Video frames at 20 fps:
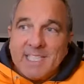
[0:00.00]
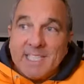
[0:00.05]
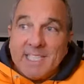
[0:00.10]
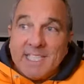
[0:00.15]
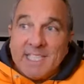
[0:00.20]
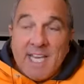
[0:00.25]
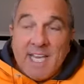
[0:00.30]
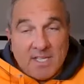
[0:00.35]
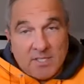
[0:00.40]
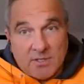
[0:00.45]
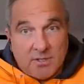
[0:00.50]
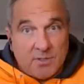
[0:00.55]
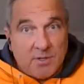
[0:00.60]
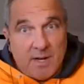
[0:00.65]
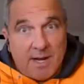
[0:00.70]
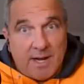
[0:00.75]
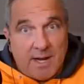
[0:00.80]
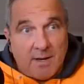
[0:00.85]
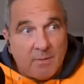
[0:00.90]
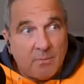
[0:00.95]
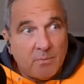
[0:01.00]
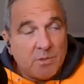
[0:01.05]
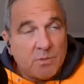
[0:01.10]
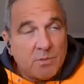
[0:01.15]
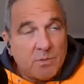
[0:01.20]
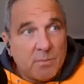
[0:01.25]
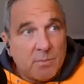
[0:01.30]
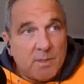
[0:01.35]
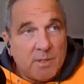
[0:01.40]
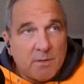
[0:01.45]
yesterday, which
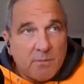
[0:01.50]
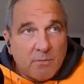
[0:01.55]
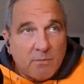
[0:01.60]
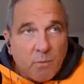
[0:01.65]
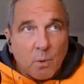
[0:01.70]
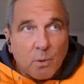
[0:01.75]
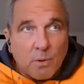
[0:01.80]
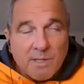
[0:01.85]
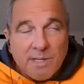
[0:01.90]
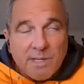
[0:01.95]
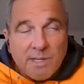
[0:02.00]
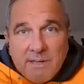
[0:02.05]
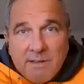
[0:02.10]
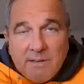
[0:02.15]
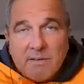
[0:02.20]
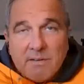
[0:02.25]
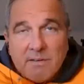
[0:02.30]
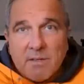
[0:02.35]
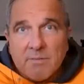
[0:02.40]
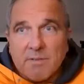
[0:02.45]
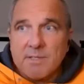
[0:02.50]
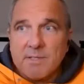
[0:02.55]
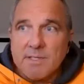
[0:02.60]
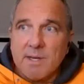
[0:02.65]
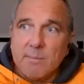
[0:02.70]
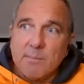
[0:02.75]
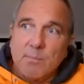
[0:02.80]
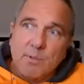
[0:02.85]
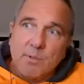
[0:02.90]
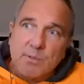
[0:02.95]
would have been the 14th of
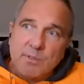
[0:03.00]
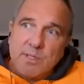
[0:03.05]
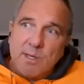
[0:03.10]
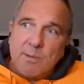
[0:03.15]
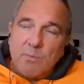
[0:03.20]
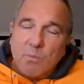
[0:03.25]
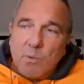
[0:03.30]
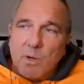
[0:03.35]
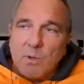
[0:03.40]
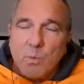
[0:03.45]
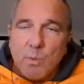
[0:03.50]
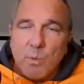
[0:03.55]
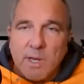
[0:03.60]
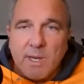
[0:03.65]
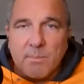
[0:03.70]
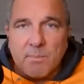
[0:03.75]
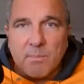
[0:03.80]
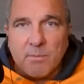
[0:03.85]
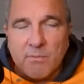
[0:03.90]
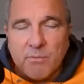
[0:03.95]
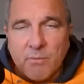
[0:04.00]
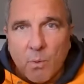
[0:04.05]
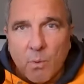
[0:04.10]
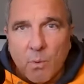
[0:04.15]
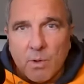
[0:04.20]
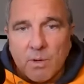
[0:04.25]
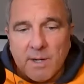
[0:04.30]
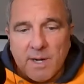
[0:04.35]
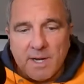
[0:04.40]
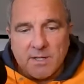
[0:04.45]
December, some 1 week
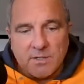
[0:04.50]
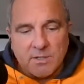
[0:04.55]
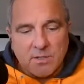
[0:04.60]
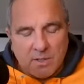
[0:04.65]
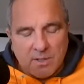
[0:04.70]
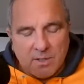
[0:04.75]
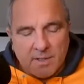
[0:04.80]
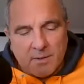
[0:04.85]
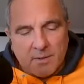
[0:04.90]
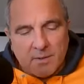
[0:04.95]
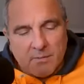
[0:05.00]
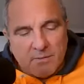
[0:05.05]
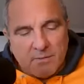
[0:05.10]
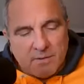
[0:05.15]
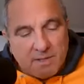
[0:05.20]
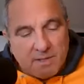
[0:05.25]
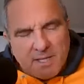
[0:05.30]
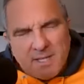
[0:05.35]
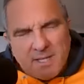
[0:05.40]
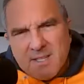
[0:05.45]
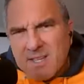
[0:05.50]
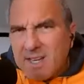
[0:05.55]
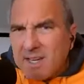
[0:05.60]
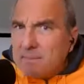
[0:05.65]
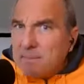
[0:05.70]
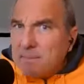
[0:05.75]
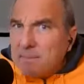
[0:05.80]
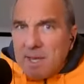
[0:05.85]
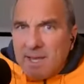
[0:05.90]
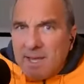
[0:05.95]
before National Letter of Intent
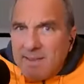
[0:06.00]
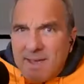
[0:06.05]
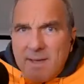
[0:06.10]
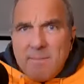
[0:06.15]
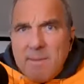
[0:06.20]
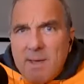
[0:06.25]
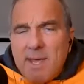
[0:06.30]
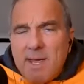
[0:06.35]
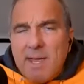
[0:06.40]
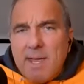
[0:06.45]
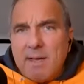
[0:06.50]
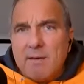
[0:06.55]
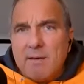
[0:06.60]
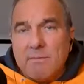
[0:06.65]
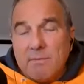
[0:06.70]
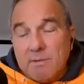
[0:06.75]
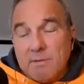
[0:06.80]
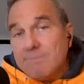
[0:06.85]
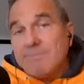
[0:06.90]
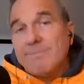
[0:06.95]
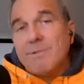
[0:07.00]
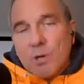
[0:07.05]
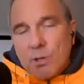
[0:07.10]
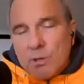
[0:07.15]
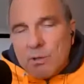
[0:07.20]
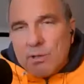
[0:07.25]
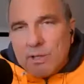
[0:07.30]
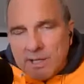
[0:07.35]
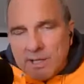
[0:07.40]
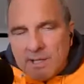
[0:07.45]
Day. And that may have an
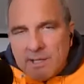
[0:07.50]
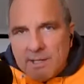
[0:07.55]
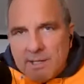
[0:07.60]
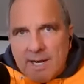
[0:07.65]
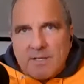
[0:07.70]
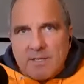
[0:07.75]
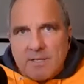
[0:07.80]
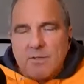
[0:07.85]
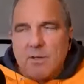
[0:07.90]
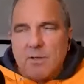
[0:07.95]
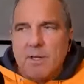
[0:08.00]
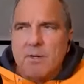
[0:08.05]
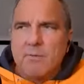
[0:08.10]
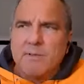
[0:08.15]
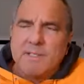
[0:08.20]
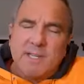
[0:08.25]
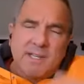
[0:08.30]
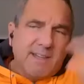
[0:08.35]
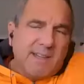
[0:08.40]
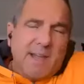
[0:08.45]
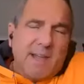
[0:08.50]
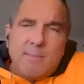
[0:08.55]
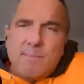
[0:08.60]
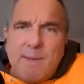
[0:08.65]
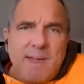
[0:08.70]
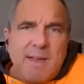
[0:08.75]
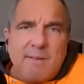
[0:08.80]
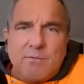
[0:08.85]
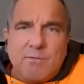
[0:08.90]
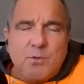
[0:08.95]
early National Letter of Intent Day. That
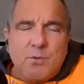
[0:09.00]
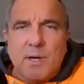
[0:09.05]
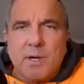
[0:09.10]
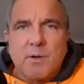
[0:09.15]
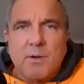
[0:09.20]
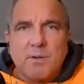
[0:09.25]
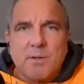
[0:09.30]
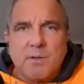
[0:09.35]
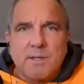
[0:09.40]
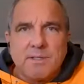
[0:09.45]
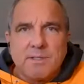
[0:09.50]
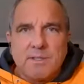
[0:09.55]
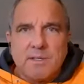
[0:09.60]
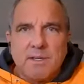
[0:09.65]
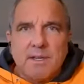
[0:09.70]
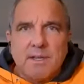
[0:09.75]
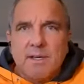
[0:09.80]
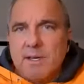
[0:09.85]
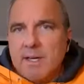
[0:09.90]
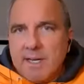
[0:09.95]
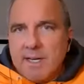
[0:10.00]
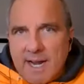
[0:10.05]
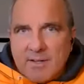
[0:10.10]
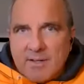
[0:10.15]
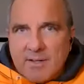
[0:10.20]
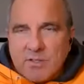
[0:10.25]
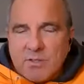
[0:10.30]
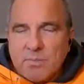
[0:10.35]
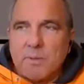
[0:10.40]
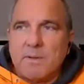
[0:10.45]
may have triggered this
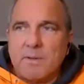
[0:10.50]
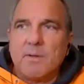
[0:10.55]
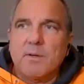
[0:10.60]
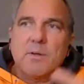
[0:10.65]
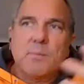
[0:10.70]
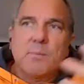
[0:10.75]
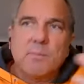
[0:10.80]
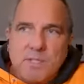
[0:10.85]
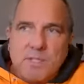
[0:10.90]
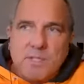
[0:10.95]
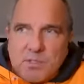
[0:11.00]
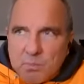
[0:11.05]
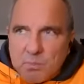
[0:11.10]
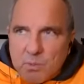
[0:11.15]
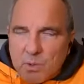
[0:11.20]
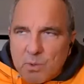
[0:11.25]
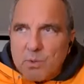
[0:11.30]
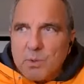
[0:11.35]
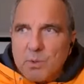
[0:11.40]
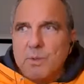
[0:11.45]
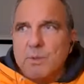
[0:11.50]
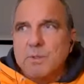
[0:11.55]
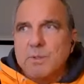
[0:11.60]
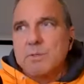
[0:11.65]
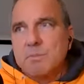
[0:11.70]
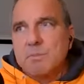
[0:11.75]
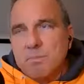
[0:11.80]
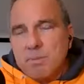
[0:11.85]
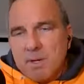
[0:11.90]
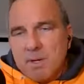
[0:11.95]
announcement. There could be some
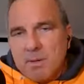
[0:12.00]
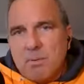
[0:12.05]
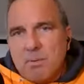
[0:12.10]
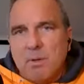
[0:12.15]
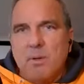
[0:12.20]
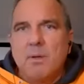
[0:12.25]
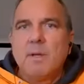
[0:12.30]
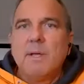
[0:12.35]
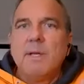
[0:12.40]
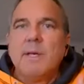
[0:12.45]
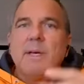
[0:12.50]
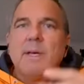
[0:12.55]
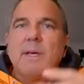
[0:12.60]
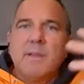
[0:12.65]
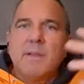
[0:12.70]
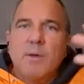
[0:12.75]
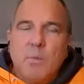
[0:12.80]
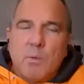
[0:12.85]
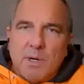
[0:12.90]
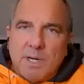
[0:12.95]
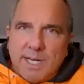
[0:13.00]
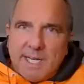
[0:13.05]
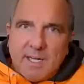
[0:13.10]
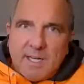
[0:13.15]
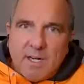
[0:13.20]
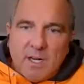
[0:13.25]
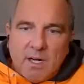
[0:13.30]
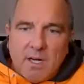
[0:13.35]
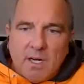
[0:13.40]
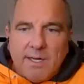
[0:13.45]
recruits, some people they want to
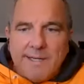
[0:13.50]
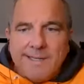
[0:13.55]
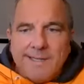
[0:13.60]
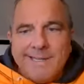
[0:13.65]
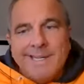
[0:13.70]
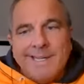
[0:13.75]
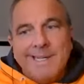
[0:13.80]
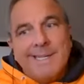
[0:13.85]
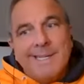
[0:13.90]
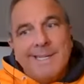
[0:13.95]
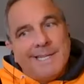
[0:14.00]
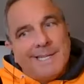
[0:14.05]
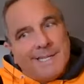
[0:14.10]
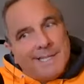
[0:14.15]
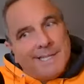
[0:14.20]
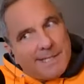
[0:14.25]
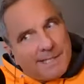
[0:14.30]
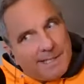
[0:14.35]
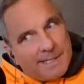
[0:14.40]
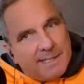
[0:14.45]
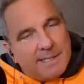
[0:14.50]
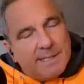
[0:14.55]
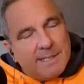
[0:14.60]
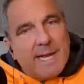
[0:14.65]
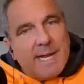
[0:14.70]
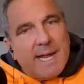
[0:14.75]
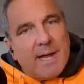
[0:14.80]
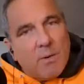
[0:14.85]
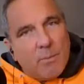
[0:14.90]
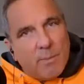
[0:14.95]
get on. And
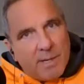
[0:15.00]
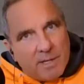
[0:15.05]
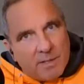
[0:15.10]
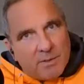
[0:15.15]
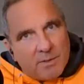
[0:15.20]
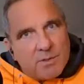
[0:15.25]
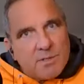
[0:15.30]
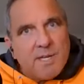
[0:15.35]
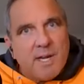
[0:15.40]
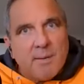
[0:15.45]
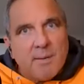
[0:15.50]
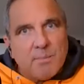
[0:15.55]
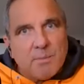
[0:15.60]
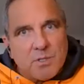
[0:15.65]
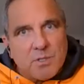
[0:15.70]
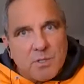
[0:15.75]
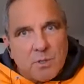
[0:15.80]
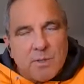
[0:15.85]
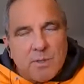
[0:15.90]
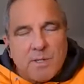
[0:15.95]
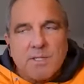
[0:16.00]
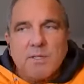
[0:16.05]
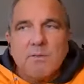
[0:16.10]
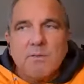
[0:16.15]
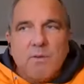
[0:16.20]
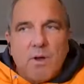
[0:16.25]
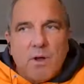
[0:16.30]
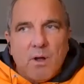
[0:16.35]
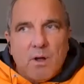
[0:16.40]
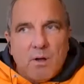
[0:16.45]
now we understand Missouri's
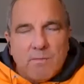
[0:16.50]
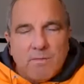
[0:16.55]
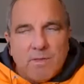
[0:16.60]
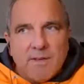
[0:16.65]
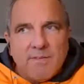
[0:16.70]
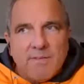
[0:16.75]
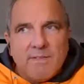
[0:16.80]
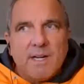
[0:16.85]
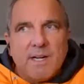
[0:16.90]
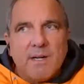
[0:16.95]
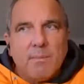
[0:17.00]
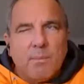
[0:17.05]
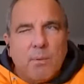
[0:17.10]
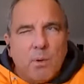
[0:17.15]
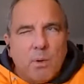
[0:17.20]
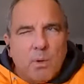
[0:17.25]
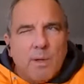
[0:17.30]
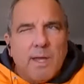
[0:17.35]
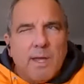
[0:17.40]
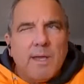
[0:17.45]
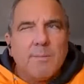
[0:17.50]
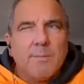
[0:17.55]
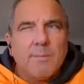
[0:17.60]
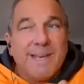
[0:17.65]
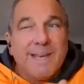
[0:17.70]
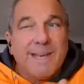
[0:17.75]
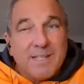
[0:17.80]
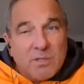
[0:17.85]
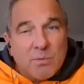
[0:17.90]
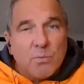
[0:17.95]
involved. They've got a bowl game
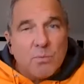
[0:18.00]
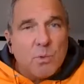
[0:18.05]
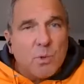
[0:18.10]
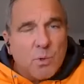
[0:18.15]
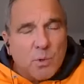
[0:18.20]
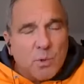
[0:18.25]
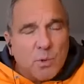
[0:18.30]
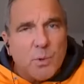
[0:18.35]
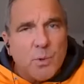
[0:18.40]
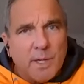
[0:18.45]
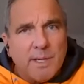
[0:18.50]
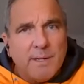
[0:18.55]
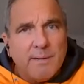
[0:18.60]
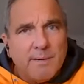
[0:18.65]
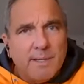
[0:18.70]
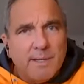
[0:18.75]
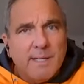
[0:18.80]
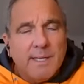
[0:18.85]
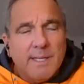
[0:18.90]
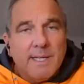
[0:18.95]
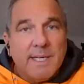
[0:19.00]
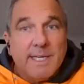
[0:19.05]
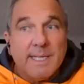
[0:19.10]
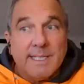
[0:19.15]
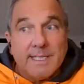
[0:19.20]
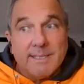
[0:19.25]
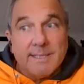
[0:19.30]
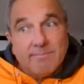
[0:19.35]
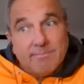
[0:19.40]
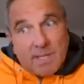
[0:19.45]
and some recruiting.
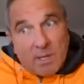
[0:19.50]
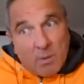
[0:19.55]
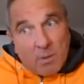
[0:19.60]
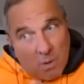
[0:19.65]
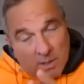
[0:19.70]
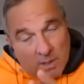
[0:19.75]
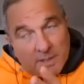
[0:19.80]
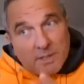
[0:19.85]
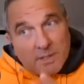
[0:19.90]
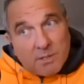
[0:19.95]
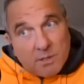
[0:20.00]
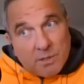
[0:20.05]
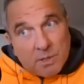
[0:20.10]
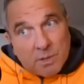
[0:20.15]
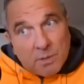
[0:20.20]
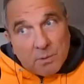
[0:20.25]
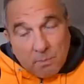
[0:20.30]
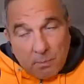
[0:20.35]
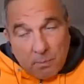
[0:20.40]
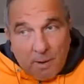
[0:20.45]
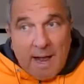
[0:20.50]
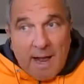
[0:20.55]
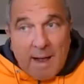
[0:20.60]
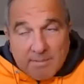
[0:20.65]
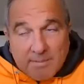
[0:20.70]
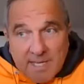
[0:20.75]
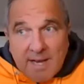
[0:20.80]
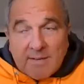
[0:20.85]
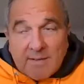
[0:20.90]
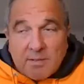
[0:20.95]
They wanted to
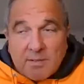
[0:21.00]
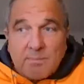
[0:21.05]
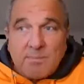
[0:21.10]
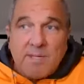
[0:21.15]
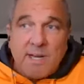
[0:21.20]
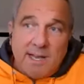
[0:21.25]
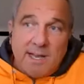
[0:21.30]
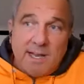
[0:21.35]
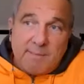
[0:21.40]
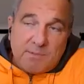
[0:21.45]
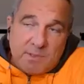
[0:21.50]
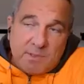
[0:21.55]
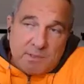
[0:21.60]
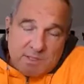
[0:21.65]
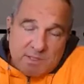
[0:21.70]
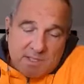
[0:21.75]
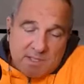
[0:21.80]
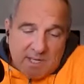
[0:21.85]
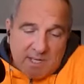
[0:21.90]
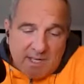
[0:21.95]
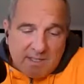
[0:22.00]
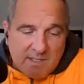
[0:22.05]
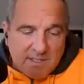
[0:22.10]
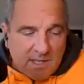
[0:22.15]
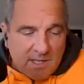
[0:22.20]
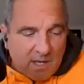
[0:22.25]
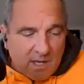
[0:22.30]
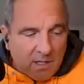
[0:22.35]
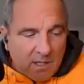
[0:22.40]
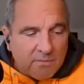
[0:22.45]
perhaps have some time to discuss
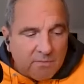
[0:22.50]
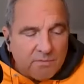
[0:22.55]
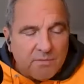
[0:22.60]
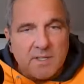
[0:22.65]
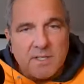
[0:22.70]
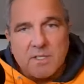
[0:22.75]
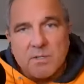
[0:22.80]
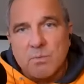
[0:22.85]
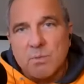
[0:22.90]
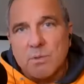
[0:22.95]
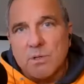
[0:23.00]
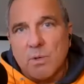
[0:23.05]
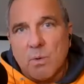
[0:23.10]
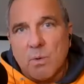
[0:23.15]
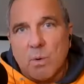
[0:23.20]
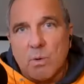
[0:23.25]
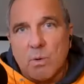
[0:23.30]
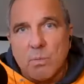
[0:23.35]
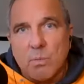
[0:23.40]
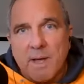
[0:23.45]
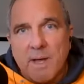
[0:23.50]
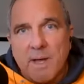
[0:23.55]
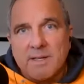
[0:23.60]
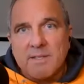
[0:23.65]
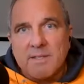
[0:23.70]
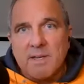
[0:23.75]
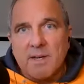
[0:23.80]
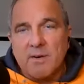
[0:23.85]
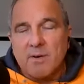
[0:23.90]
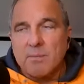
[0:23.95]
all of this with the
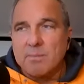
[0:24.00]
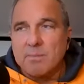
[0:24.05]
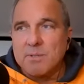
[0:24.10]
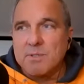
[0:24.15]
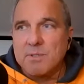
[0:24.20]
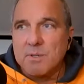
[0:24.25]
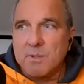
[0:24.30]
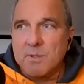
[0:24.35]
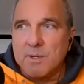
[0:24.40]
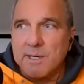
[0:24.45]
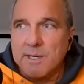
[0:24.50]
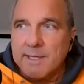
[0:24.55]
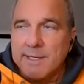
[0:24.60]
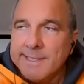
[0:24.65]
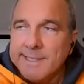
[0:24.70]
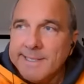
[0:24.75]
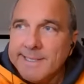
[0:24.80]
quarterbacks there at Missouri.